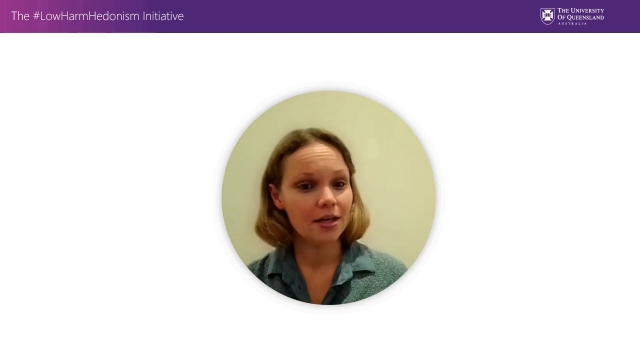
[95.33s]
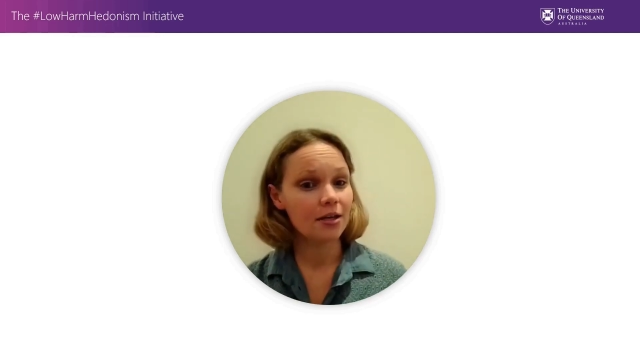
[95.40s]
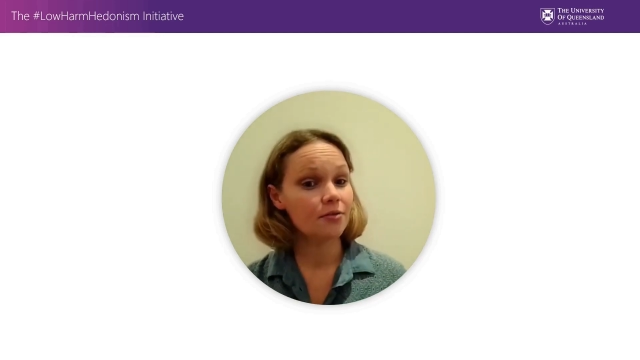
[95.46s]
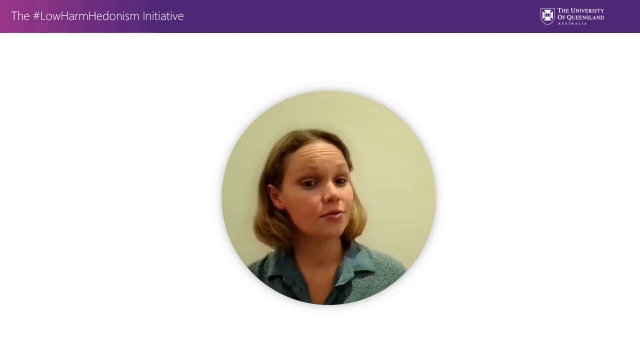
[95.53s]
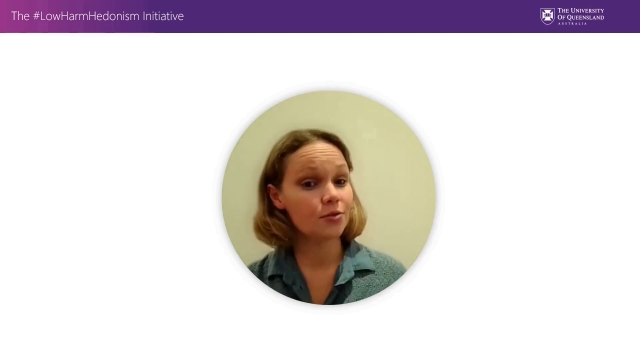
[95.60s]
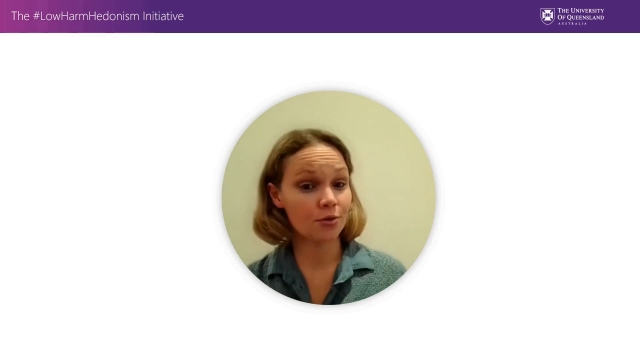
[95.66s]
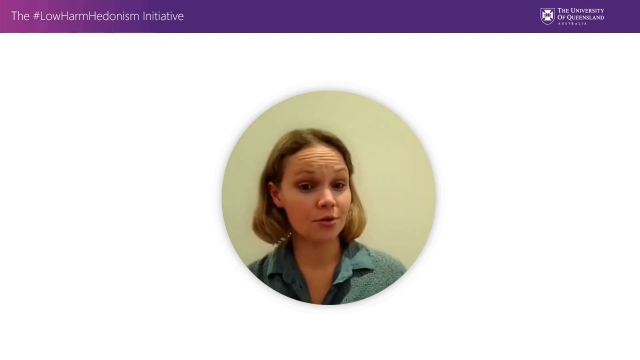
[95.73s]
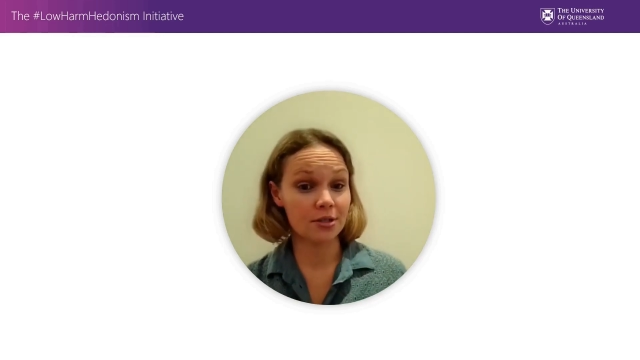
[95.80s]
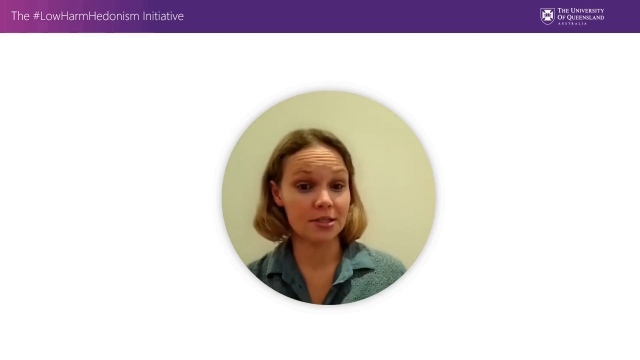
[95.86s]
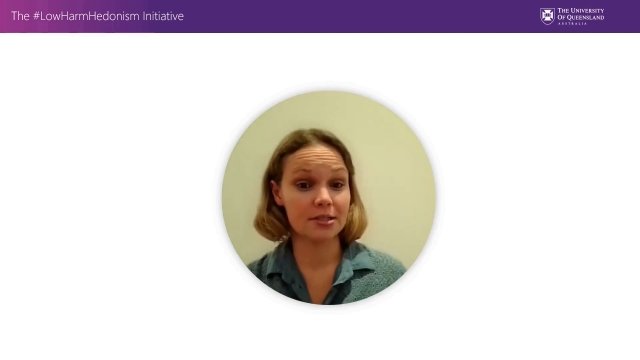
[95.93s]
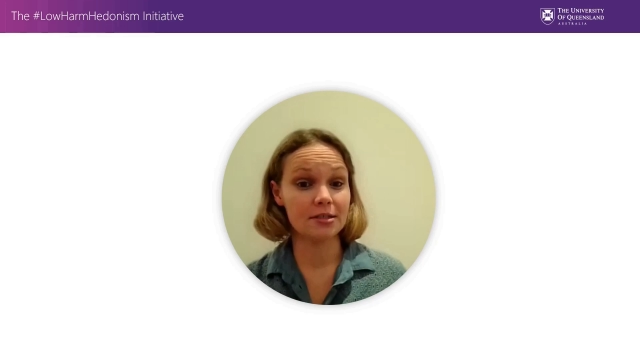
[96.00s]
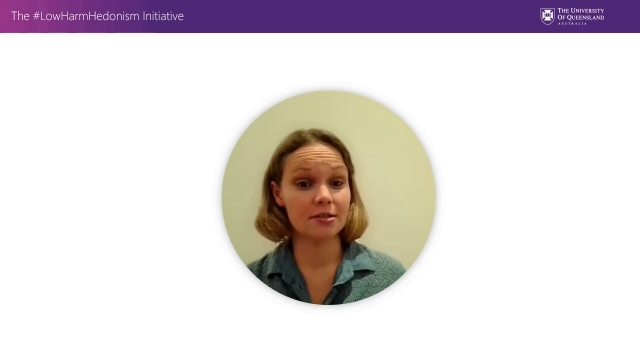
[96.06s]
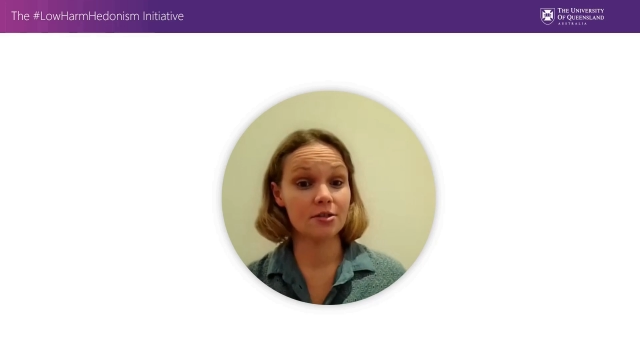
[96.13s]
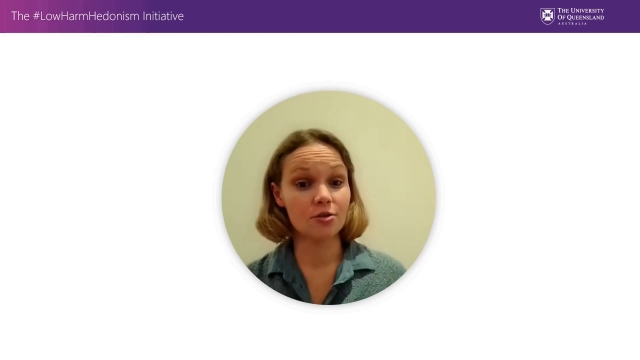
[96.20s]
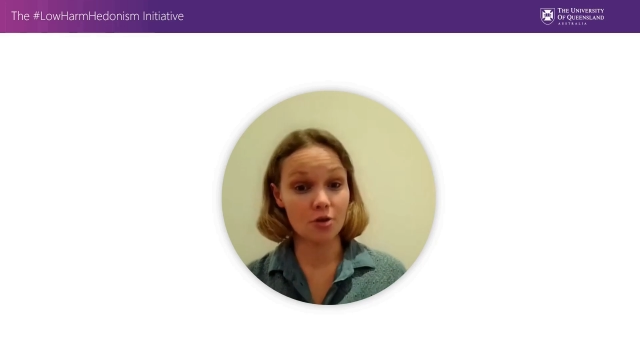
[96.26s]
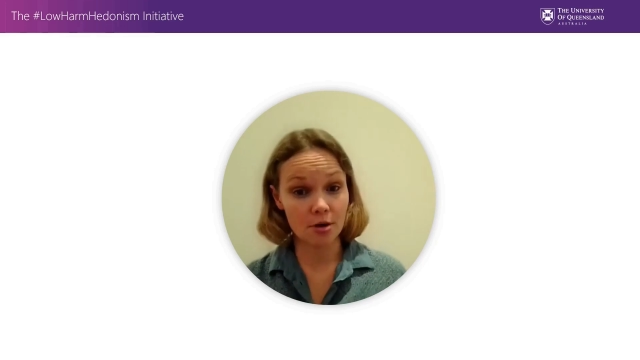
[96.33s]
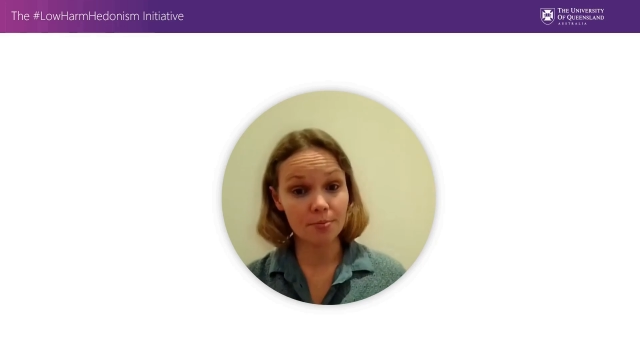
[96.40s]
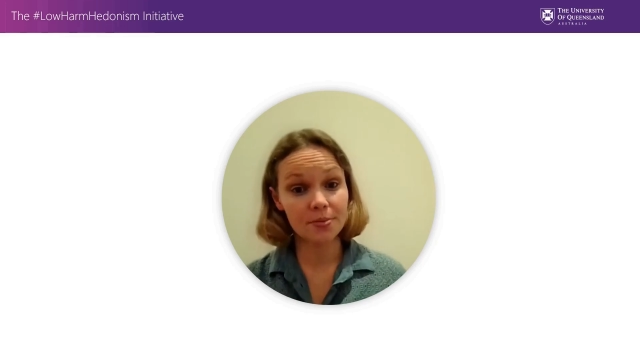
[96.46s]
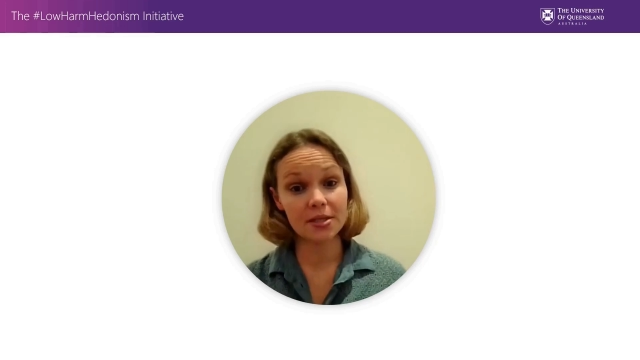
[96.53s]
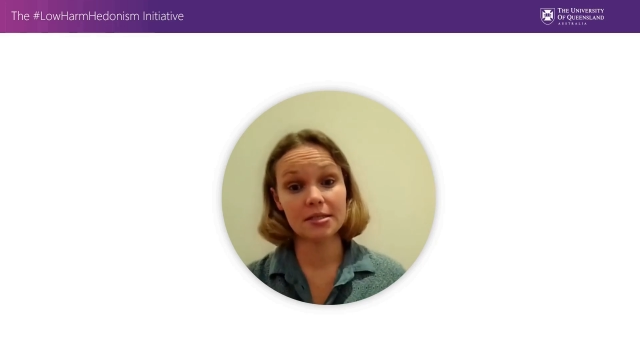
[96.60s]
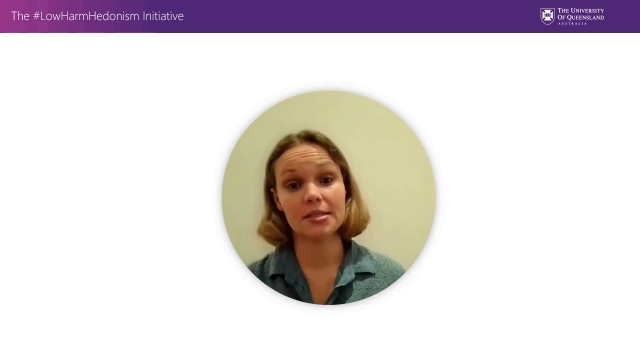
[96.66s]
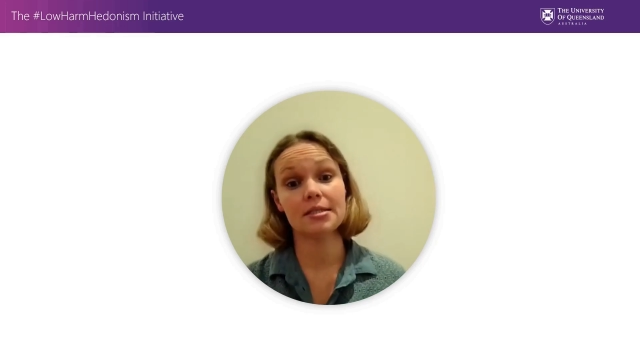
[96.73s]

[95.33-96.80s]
If tourists drop their